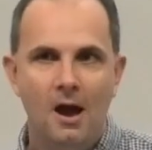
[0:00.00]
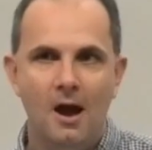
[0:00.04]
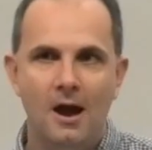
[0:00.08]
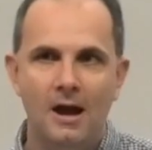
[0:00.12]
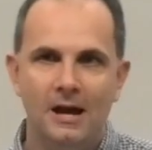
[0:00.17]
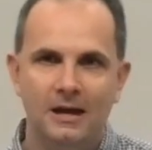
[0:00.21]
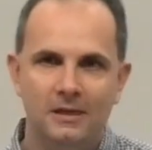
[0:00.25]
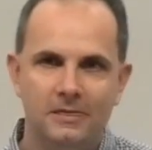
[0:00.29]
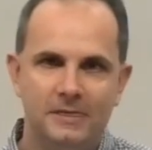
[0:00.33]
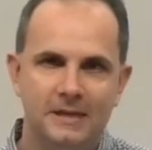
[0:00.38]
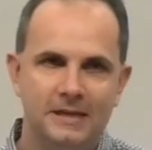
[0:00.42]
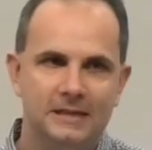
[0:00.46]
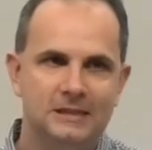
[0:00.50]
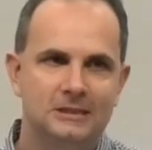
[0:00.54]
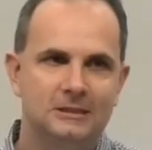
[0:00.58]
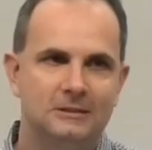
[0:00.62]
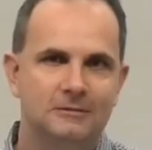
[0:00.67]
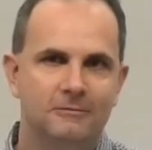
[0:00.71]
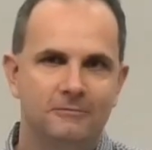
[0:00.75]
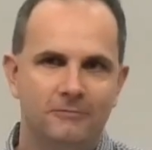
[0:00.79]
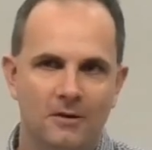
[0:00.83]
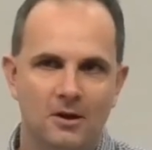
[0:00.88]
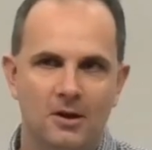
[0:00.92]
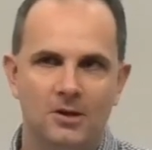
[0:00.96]
in
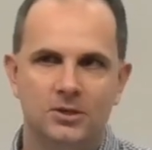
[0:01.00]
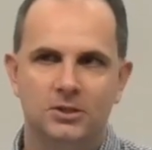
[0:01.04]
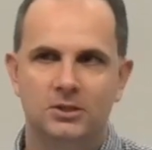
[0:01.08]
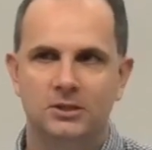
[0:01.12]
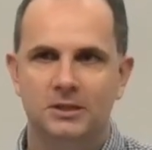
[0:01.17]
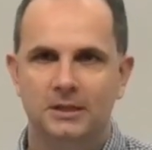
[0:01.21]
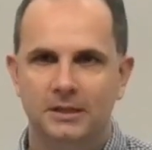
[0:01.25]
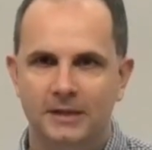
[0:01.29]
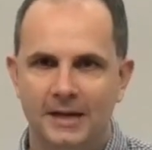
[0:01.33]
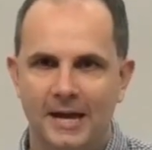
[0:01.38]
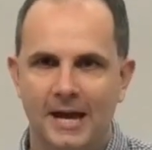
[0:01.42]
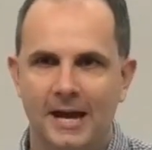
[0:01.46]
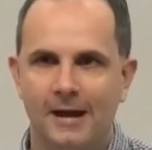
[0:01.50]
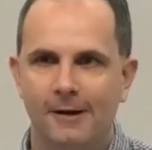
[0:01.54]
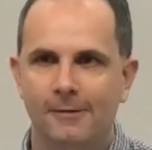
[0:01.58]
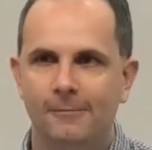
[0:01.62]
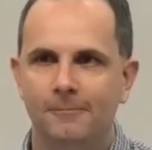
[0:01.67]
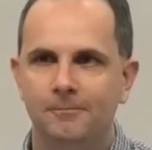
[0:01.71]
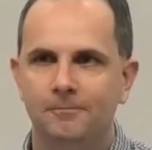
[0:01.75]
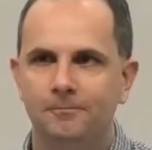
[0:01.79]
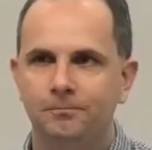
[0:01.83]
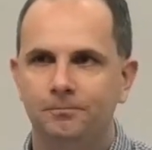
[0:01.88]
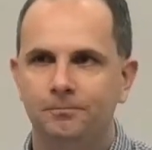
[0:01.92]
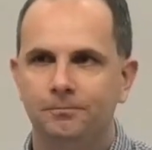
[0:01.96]
this verse
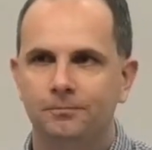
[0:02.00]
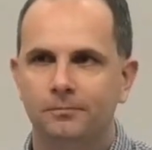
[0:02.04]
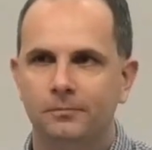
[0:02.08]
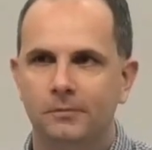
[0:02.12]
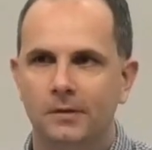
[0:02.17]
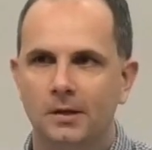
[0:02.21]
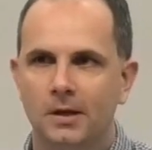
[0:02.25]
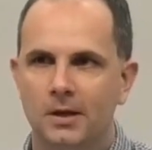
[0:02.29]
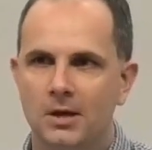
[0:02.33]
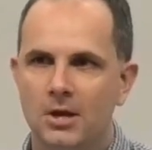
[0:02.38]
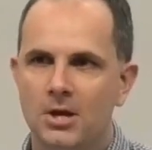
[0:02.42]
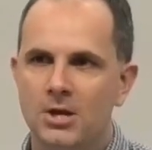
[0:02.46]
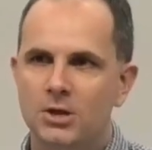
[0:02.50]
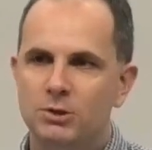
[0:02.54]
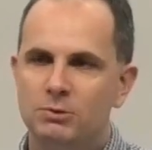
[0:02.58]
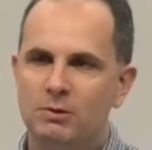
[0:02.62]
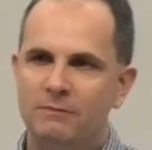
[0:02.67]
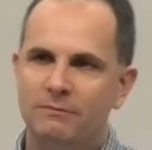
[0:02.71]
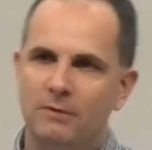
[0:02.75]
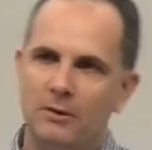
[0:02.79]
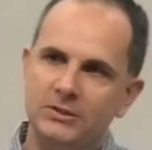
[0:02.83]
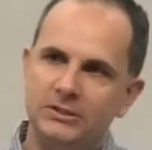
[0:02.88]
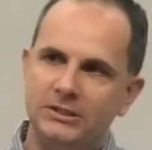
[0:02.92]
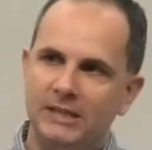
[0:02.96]
now. So
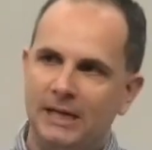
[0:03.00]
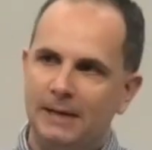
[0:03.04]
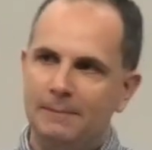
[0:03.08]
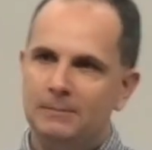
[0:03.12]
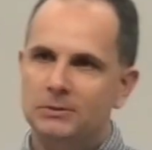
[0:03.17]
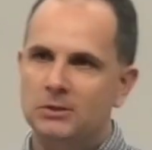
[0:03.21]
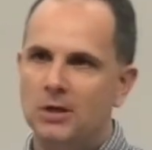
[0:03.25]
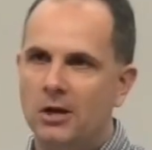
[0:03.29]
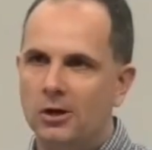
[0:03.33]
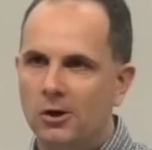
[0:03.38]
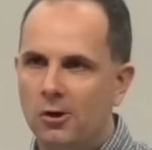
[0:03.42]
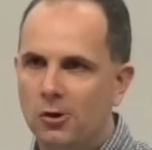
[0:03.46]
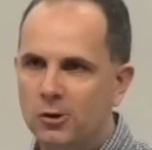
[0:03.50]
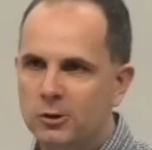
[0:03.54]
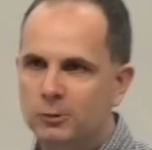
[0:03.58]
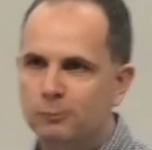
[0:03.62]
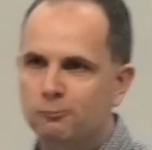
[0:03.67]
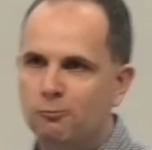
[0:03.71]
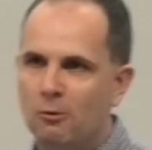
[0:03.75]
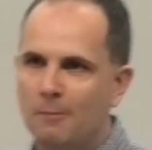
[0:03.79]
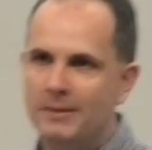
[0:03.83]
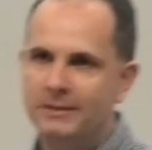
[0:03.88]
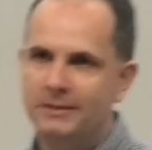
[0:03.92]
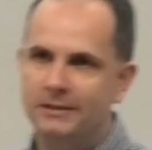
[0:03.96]
even though it seems like God's
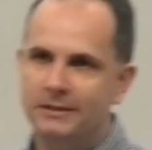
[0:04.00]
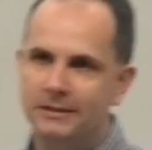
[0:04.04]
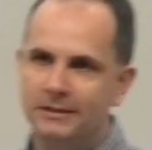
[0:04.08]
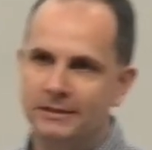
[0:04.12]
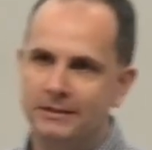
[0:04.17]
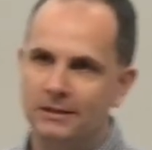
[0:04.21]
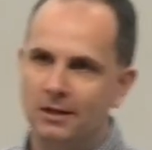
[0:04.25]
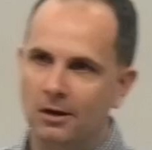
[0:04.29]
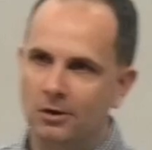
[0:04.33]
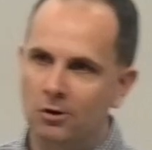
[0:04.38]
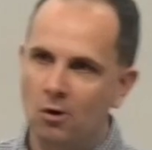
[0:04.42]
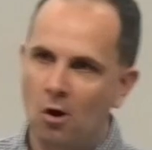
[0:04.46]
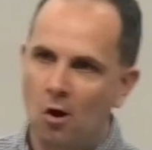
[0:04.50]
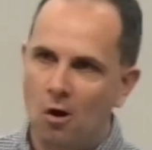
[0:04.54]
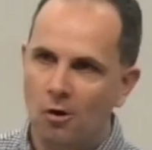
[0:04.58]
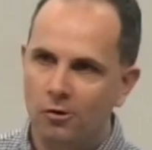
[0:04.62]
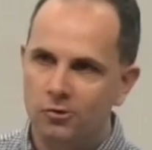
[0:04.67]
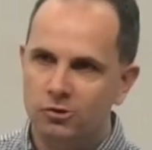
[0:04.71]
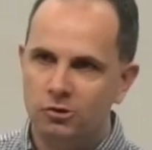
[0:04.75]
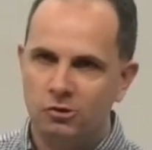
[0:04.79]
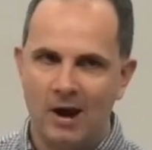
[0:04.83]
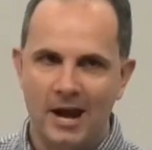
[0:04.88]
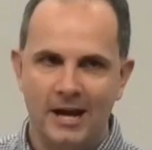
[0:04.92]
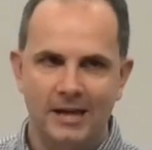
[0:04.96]
promises are not on
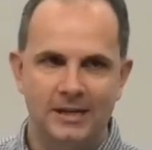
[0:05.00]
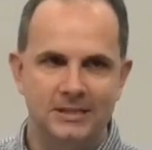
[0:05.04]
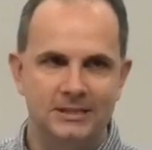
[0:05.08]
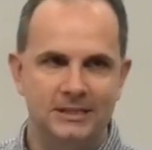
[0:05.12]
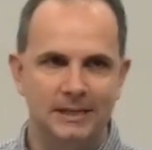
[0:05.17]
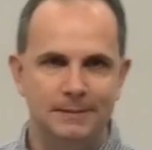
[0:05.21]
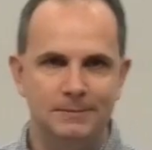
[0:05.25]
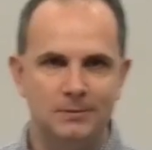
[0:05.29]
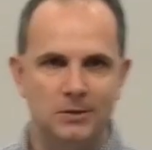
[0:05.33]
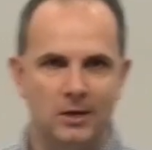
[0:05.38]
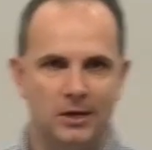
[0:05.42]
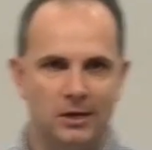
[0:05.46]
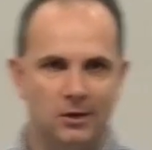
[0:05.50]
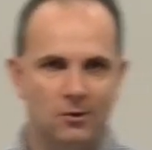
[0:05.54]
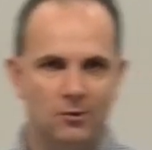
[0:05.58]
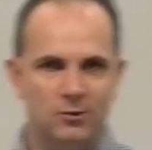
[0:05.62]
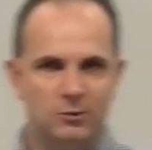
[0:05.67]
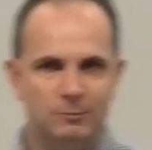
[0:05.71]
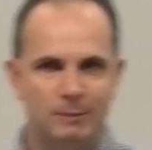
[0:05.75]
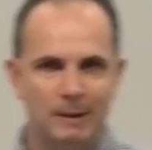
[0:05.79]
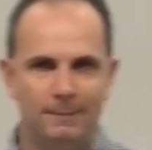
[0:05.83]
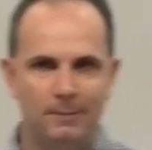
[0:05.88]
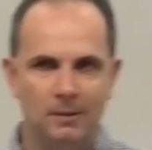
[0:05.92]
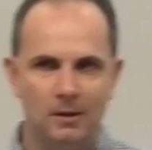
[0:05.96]
track, it seems like
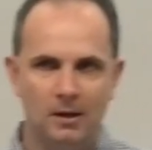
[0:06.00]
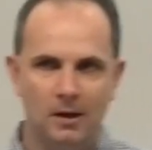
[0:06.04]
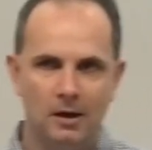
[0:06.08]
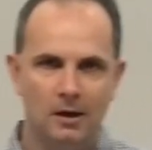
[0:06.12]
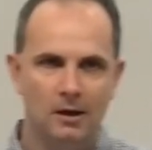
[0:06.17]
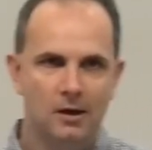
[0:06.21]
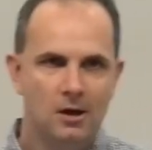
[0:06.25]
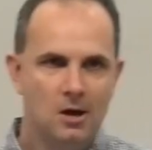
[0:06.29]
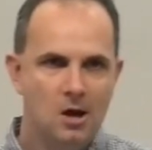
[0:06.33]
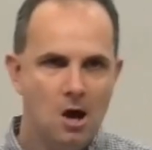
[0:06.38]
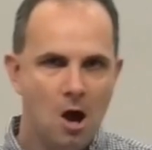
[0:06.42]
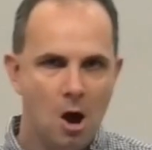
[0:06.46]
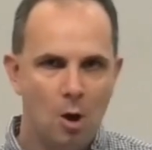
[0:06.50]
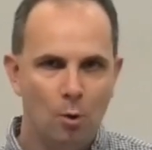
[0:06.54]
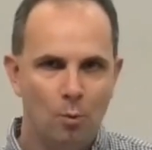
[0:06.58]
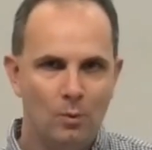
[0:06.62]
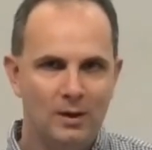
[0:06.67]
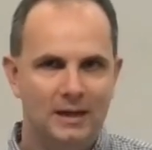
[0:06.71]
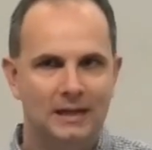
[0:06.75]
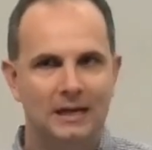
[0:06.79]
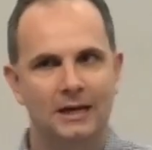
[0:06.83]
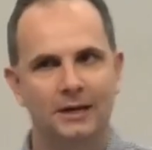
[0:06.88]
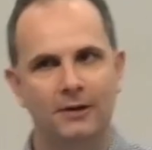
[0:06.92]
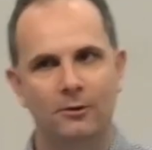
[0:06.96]
God's people are
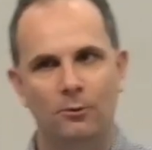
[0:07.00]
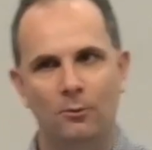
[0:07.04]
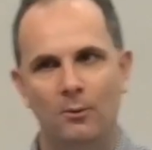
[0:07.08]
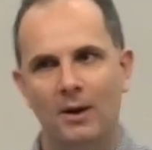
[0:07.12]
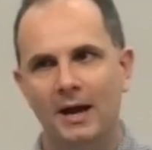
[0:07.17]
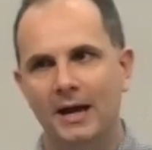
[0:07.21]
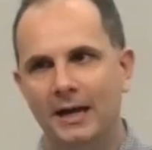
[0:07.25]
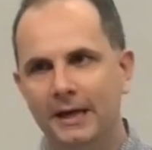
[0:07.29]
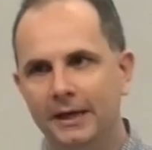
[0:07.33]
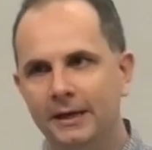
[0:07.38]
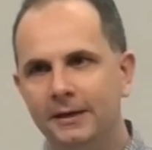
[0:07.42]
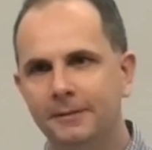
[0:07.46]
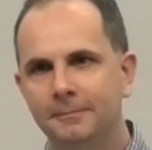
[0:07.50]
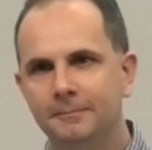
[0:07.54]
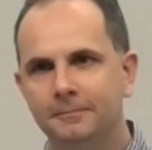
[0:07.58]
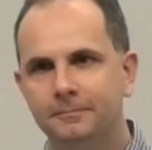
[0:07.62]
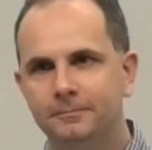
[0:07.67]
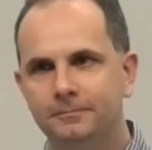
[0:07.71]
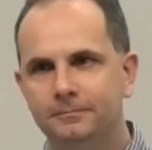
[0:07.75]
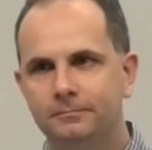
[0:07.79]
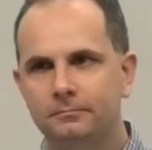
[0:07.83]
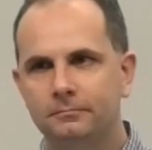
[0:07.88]
whittling away.